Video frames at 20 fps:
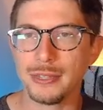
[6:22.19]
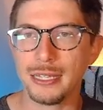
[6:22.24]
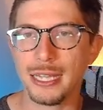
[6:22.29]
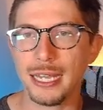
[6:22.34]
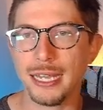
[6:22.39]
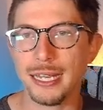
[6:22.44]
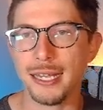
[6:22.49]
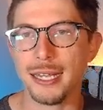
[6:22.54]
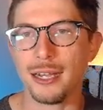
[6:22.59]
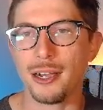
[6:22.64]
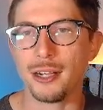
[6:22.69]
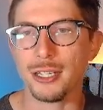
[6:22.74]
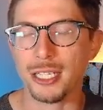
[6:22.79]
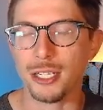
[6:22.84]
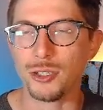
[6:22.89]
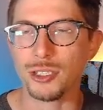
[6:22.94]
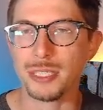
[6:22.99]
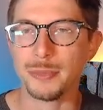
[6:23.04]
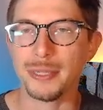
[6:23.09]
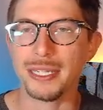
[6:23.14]
They are
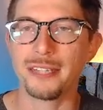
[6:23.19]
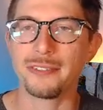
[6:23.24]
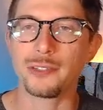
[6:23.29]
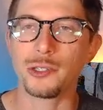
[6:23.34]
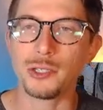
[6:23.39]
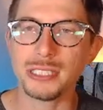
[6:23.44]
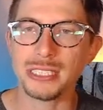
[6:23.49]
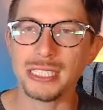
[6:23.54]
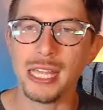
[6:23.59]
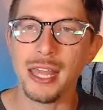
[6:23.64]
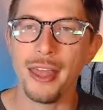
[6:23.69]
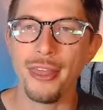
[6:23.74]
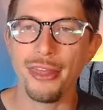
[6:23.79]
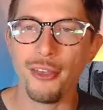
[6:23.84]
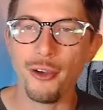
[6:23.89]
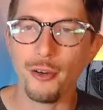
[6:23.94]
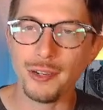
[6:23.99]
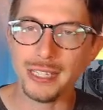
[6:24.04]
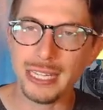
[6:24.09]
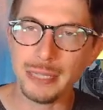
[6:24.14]
going to be, of course,
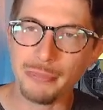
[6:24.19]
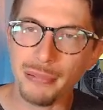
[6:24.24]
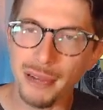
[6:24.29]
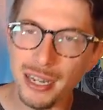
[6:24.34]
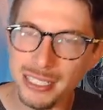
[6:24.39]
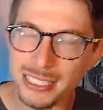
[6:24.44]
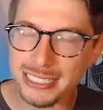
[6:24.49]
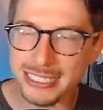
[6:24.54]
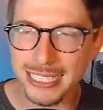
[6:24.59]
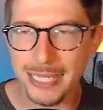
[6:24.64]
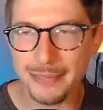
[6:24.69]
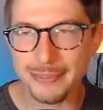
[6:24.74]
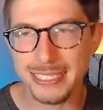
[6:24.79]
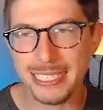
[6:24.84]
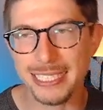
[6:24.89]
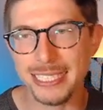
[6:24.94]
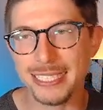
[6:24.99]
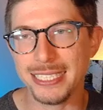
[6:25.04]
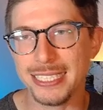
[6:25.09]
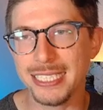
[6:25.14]
throwing the Body Slams
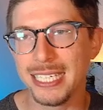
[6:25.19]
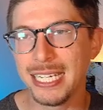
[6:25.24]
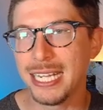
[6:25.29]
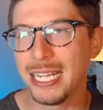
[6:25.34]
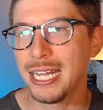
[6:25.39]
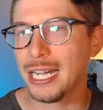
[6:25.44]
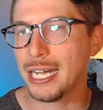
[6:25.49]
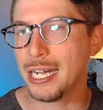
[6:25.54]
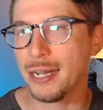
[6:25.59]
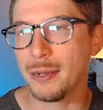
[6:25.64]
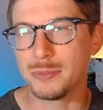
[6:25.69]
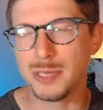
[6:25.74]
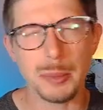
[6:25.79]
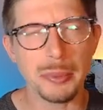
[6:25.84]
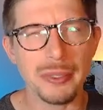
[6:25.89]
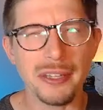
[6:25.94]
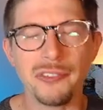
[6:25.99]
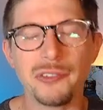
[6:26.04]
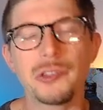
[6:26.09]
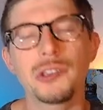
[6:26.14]
here.
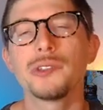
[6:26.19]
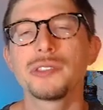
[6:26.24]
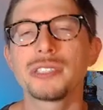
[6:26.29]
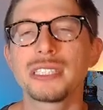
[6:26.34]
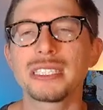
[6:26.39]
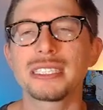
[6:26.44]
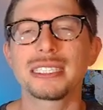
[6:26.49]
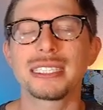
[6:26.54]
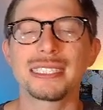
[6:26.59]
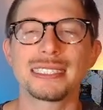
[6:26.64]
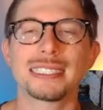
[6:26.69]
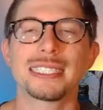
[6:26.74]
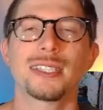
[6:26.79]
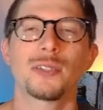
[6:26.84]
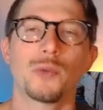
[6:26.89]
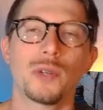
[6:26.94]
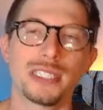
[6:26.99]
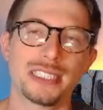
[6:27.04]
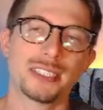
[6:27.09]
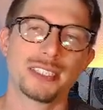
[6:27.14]
Jump Bluff loses this in
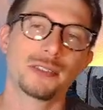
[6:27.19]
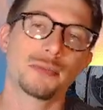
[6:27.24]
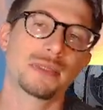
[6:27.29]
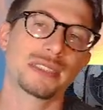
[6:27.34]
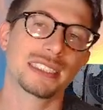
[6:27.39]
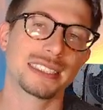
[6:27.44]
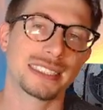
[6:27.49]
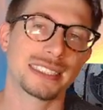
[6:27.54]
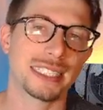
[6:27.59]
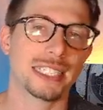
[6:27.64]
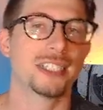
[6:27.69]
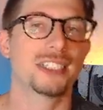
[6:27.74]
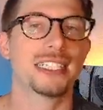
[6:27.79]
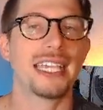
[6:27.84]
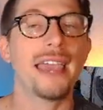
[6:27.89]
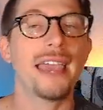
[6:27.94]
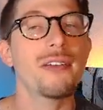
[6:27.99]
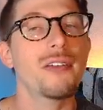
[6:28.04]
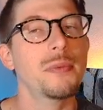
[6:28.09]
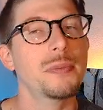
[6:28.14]
the one shield, but since they
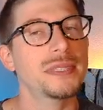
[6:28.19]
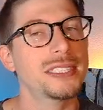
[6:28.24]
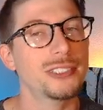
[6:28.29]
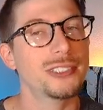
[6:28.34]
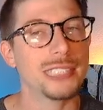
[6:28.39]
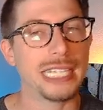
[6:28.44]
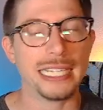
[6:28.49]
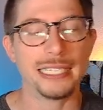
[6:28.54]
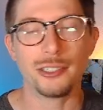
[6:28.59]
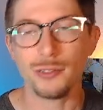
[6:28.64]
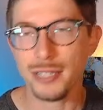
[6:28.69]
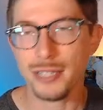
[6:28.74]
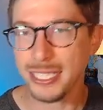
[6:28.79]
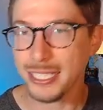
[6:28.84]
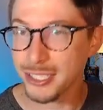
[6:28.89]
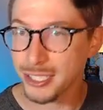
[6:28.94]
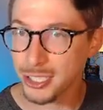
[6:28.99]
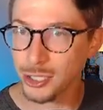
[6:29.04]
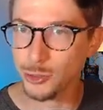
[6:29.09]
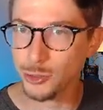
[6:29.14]
already gave up a shield, I don't
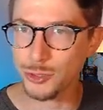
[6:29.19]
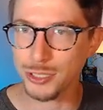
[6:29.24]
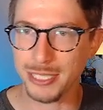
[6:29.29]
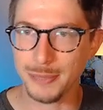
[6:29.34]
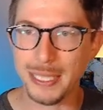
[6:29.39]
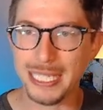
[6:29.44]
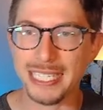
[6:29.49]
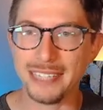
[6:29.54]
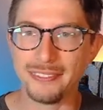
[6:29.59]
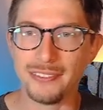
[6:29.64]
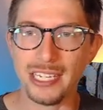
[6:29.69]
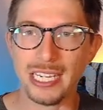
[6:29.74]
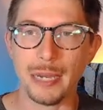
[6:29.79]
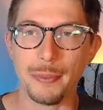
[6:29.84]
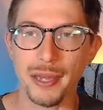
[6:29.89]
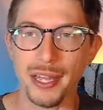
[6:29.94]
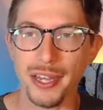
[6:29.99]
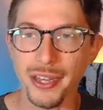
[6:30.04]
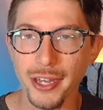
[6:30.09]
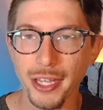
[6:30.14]
think they're going to be giving
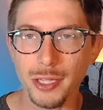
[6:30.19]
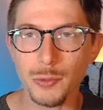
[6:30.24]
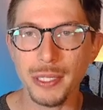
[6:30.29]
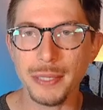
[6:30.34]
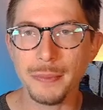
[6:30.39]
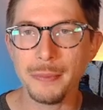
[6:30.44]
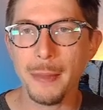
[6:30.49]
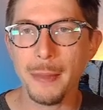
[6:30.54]
up another one.